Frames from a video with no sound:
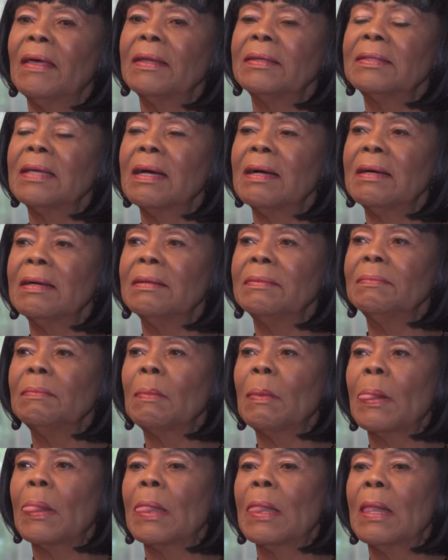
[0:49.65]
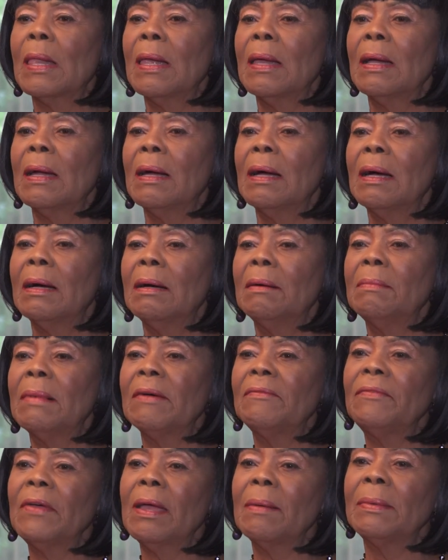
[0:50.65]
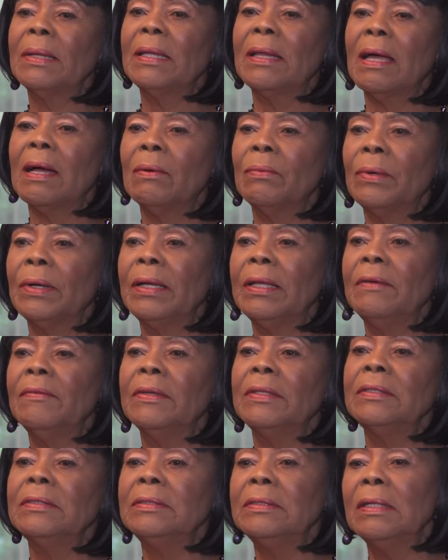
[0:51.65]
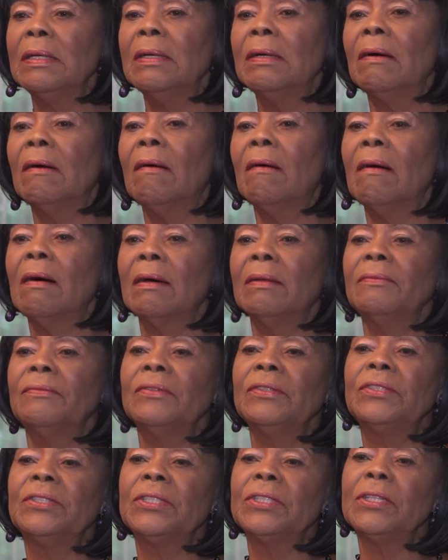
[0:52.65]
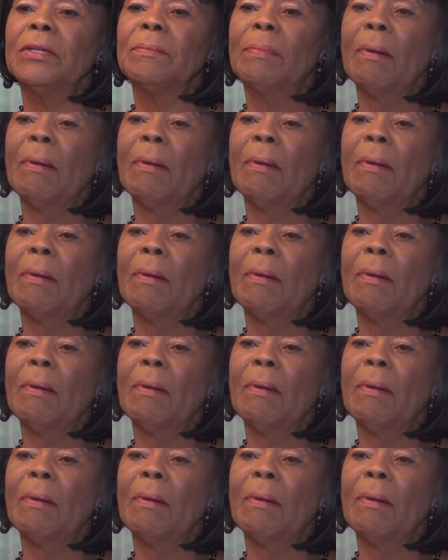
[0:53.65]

that time, my family and I were living on Virginia